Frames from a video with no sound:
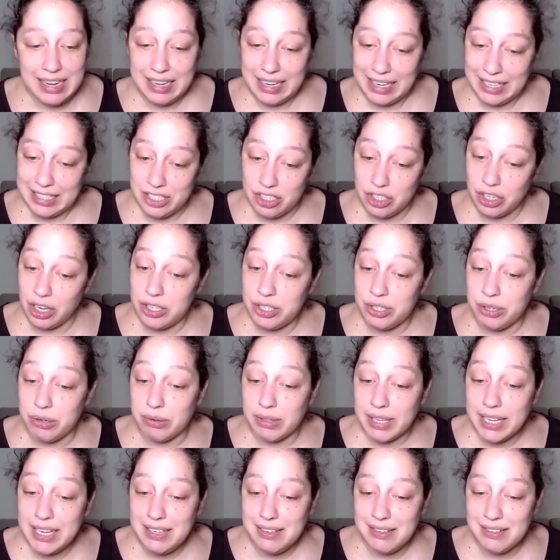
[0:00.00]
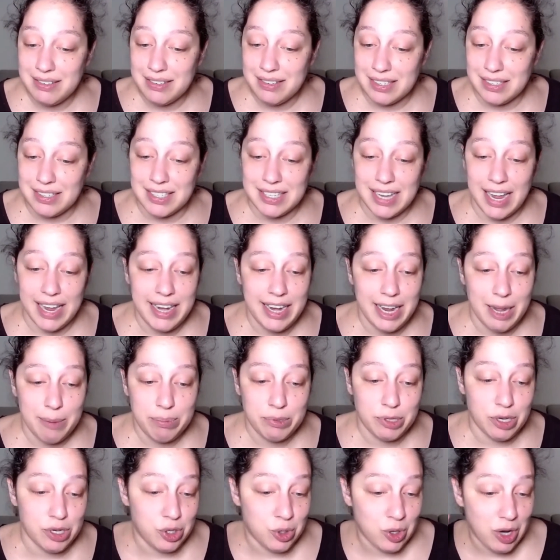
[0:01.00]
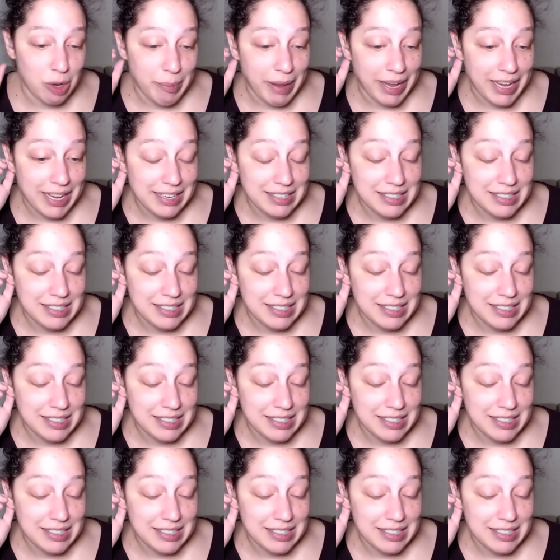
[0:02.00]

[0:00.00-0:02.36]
It's not too late to sign up to join my